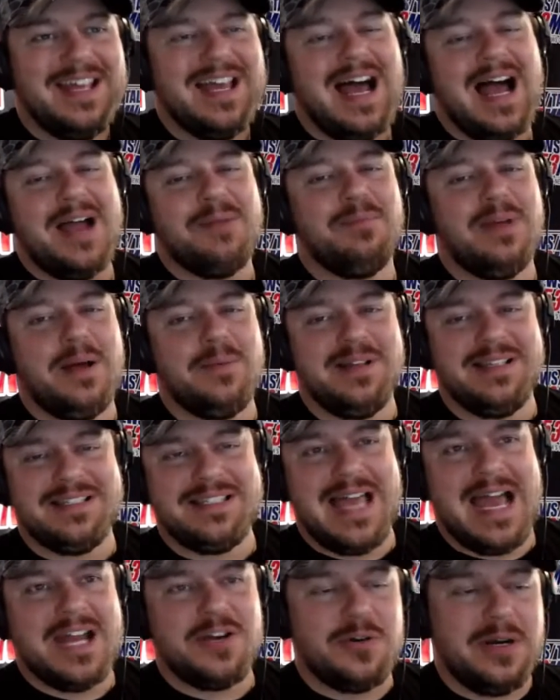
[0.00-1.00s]
I'm, I'm
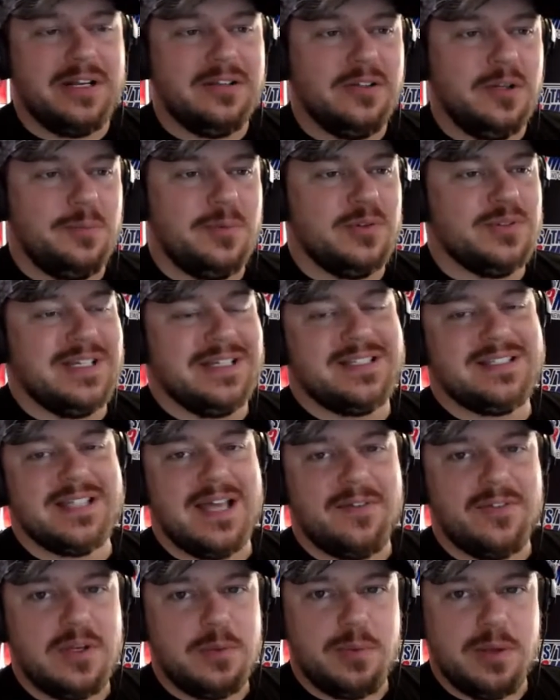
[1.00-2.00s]
exaggerating a little, it was like
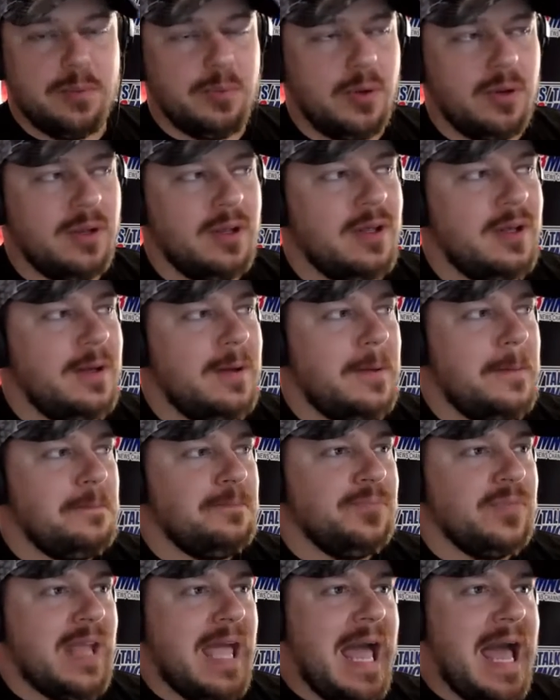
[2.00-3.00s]
70 people
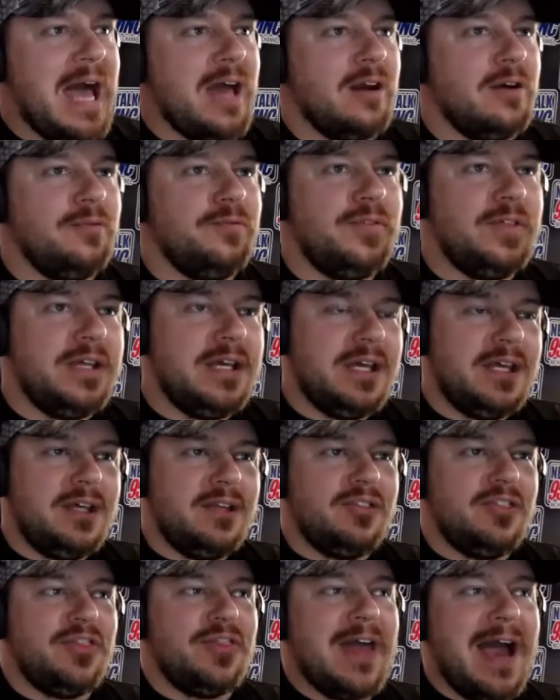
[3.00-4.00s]
out of
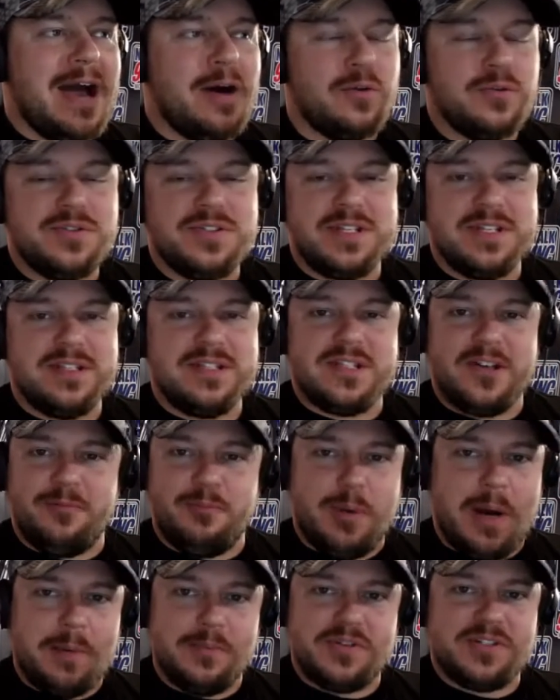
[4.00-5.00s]
the thousands of
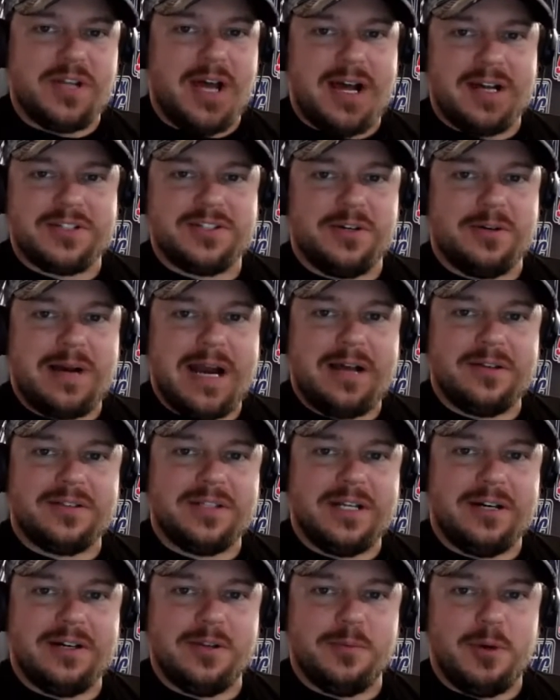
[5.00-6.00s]
bump stocks that are out
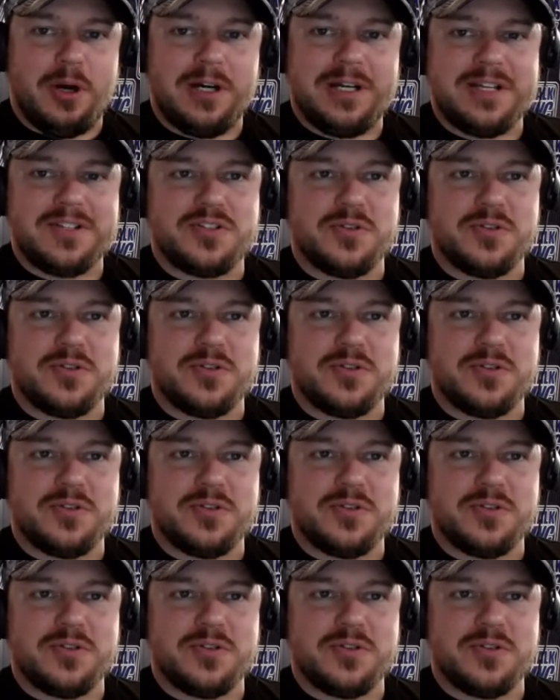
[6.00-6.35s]
there in the market.